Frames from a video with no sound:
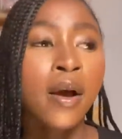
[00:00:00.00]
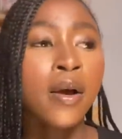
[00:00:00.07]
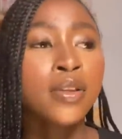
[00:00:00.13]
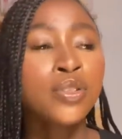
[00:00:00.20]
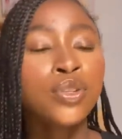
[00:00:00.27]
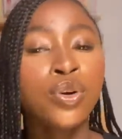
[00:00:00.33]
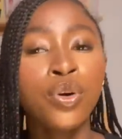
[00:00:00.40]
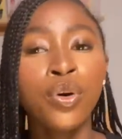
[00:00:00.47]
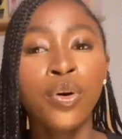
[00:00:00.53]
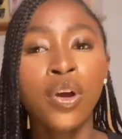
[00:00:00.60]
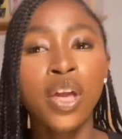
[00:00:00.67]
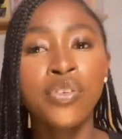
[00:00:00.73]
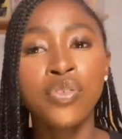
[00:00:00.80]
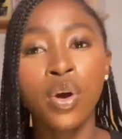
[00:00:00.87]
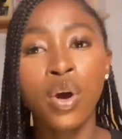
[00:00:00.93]
So
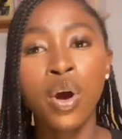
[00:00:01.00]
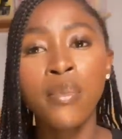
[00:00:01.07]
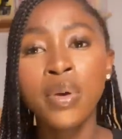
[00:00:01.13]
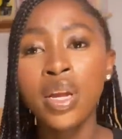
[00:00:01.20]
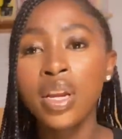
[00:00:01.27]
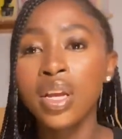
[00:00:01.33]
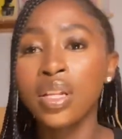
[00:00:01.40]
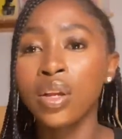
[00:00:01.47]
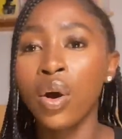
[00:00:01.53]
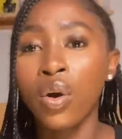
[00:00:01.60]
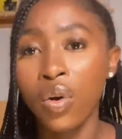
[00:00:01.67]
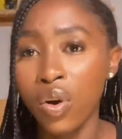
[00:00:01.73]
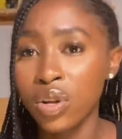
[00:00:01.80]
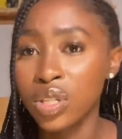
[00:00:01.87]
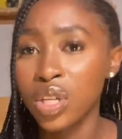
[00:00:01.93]
if you're coming in August,